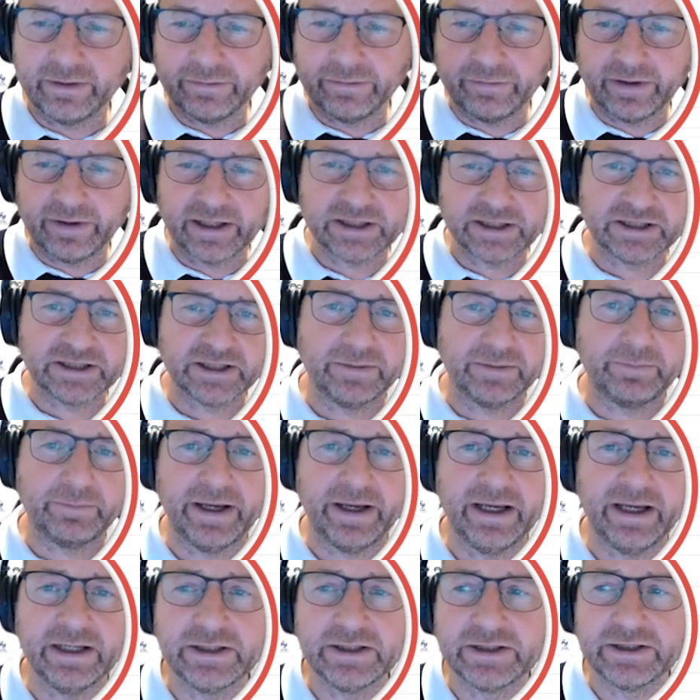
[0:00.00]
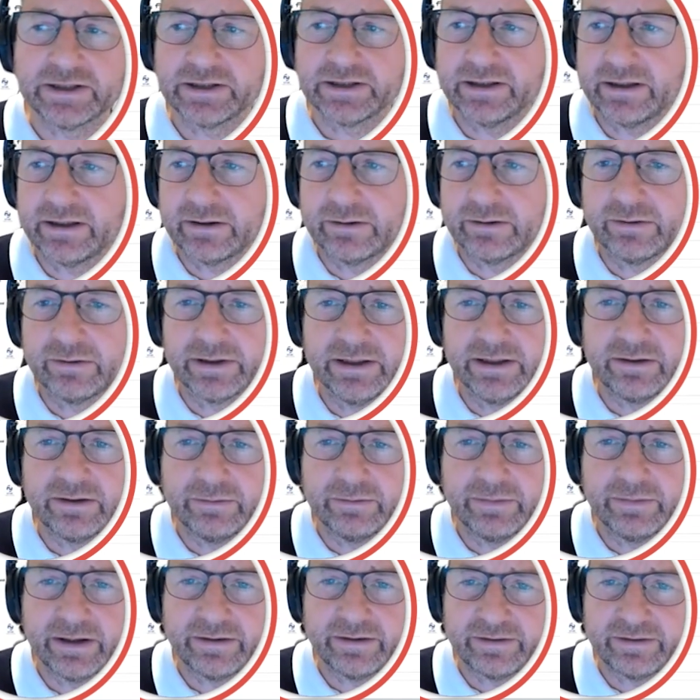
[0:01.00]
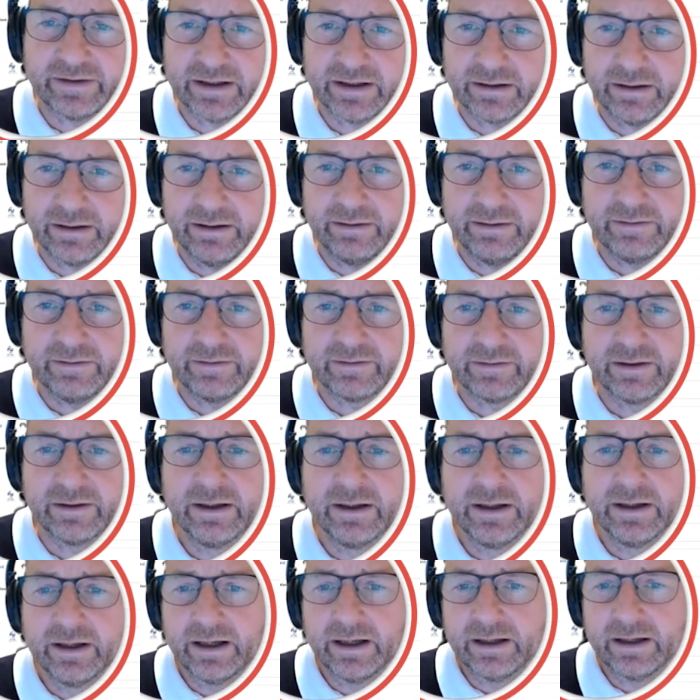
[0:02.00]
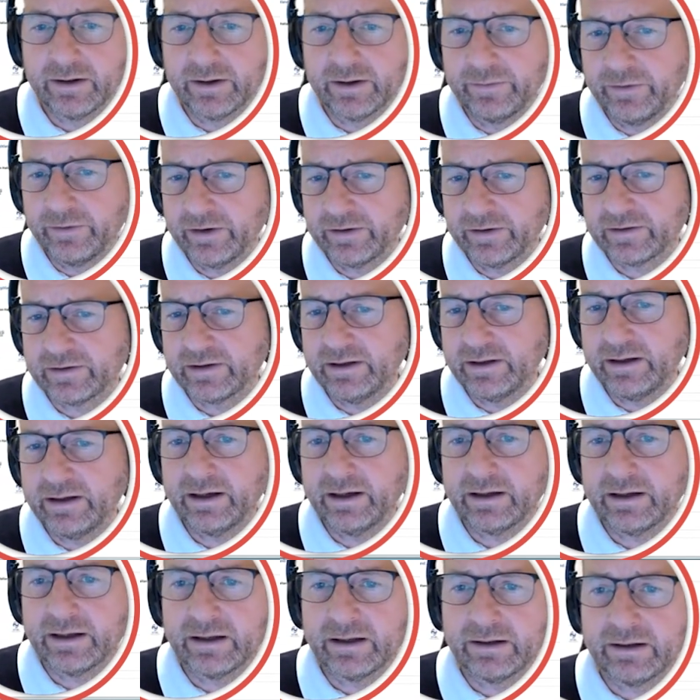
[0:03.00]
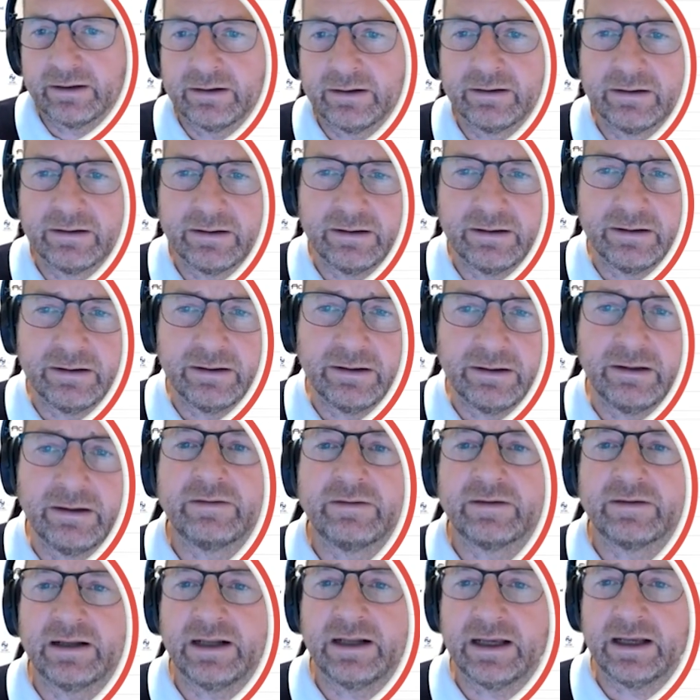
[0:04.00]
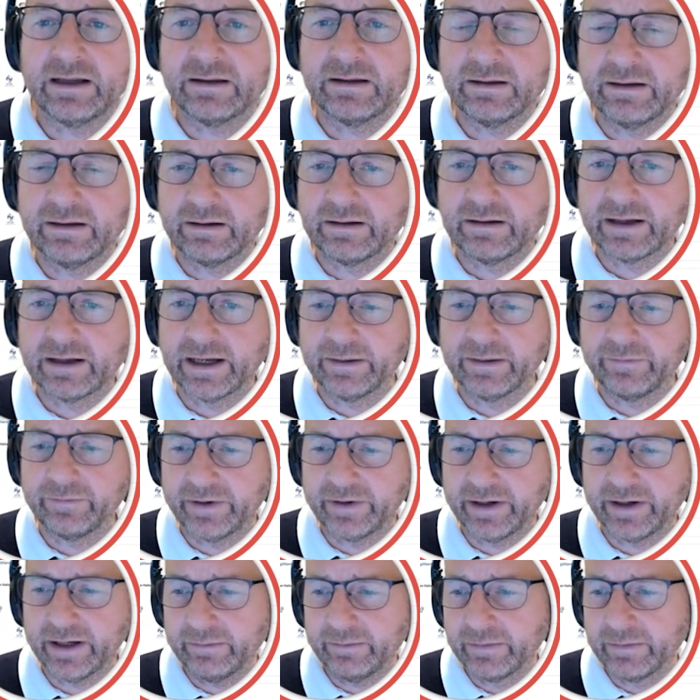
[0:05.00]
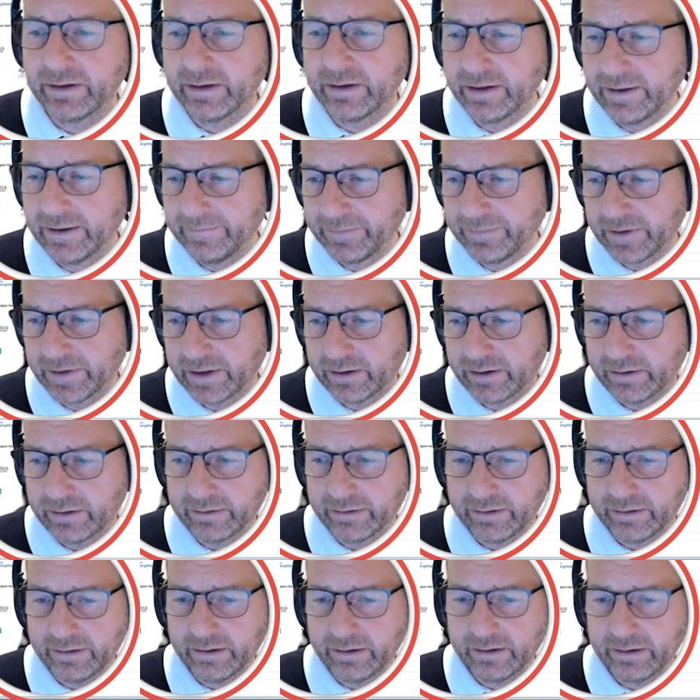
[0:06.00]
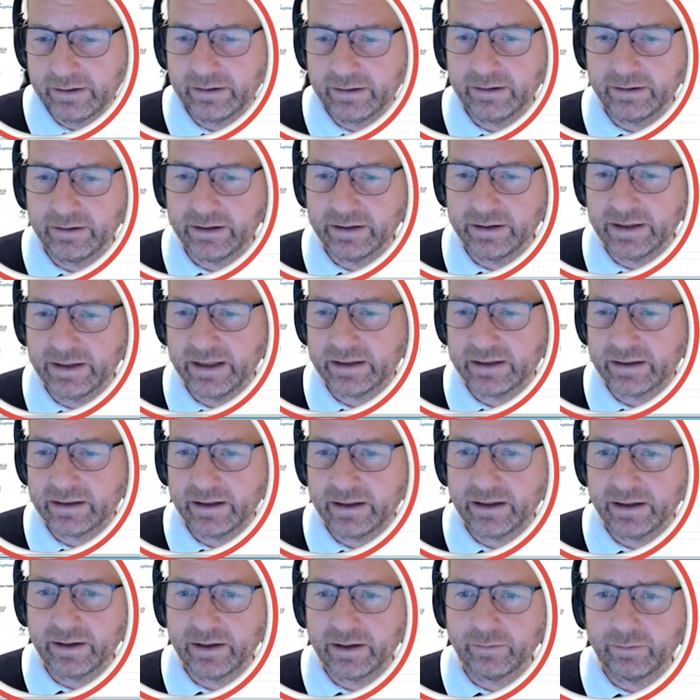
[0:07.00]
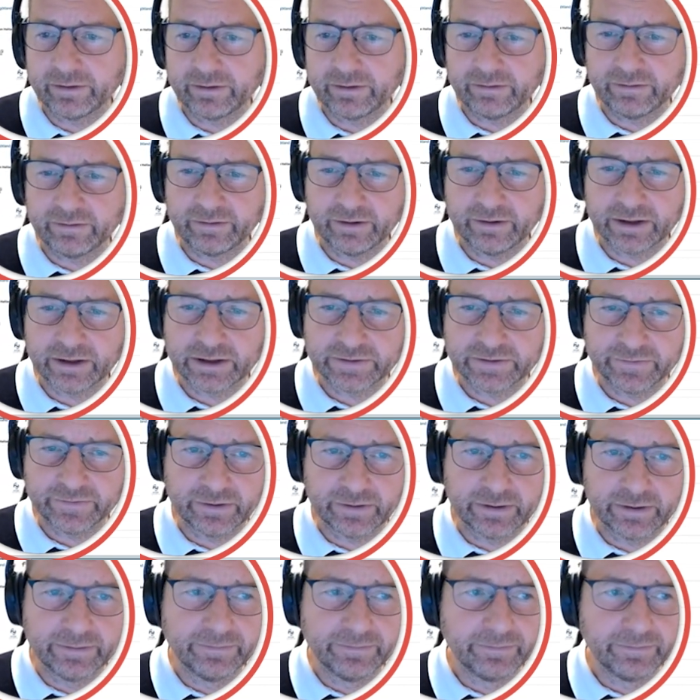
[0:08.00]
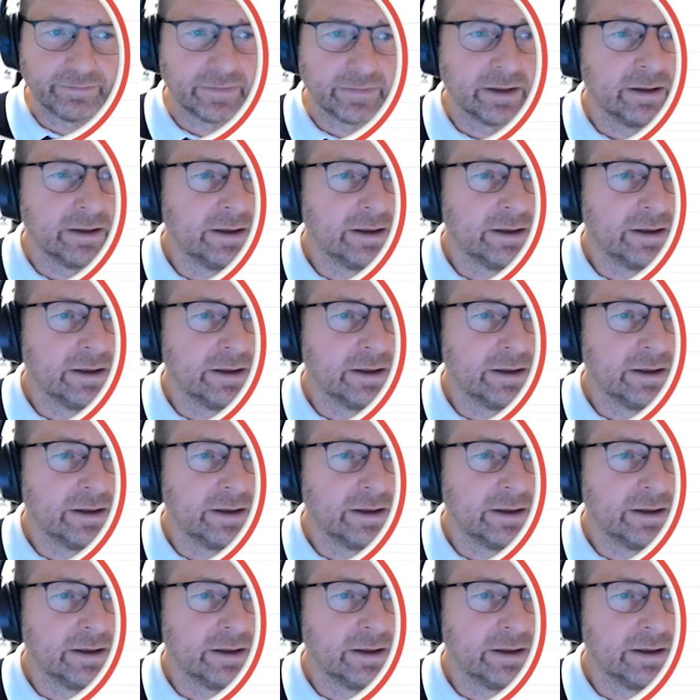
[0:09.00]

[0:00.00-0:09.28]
refresh the page according to my settings. And obviously, I can select the time frame on the data that I want to search for.